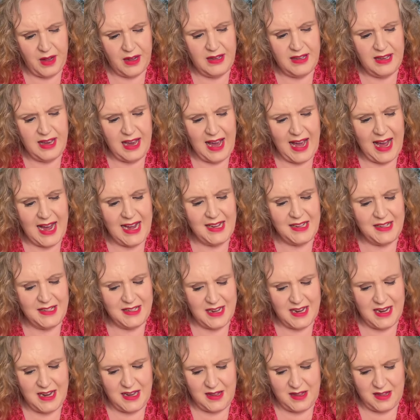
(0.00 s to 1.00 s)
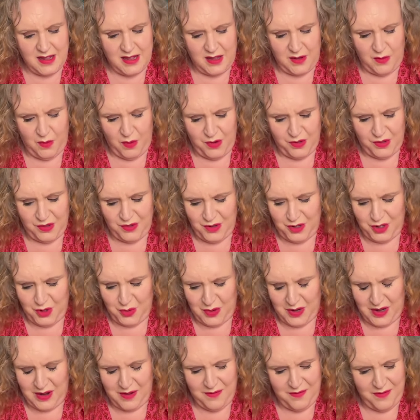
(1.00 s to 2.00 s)
18th. What's on the
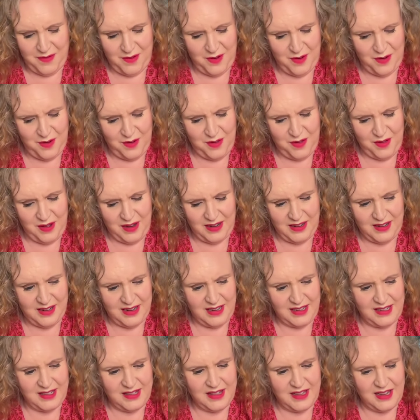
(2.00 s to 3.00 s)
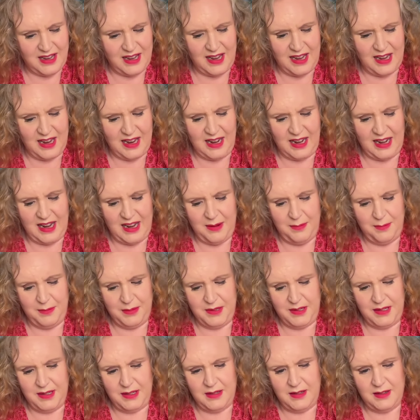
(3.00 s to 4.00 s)
24th then? Is the
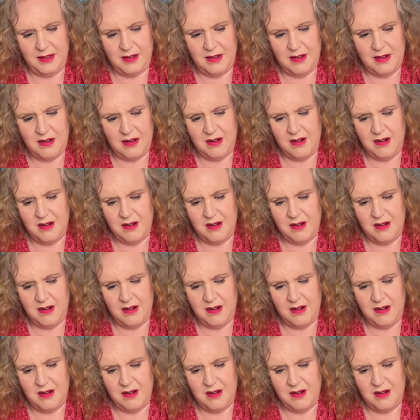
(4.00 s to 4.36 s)
eclipse.